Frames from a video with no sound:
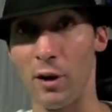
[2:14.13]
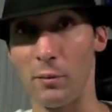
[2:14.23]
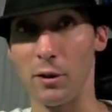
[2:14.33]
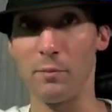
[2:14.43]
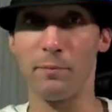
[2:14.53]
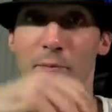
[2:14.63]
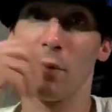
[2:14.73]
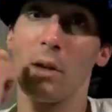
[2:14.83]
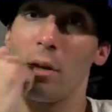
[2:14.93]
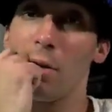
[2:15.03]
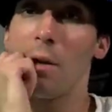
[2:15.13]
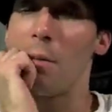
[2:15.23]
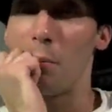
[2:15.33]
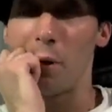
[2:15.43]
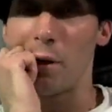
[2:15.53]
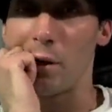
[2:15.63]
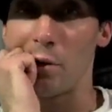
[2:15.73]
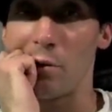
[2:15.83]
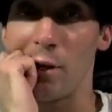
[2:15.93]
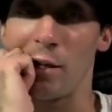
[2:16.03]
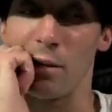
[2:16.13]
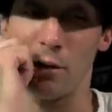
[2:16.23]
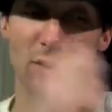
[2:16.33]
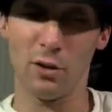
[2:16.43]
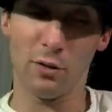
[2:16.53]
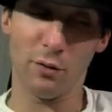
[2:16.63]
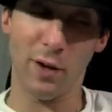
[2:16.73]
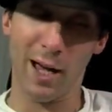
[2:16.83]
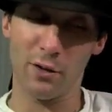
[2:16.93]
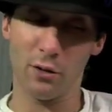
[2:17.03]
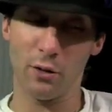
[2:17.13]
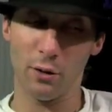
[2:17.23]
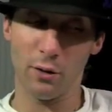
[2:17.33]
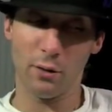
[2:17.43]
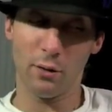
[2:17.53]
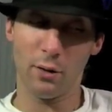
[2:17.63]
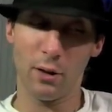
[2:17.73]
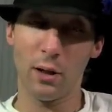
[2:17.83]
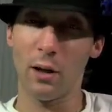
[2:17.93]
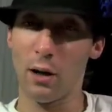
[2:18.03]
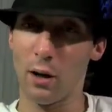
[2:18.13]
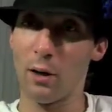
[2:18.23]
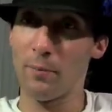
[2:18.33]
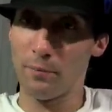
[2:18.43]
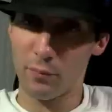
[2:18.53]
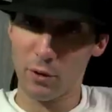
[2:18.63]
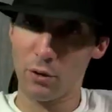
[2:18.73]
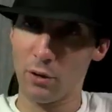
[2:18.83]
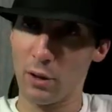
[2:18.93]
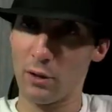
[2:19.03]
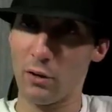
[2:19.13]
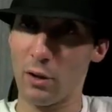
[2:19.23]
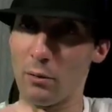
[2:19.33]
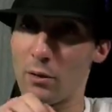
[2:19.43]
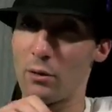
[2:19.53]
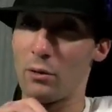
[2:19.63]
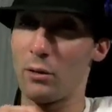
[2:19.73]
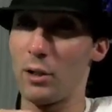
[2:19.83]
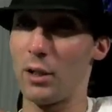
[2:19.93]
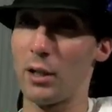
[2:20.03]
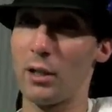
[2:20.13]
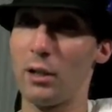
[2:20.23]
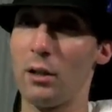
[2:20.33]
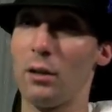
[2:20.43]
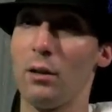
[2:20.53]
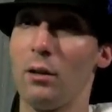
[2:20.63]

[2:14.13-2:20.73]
family because of the fact that this is faster. I'll show you the inside real quick.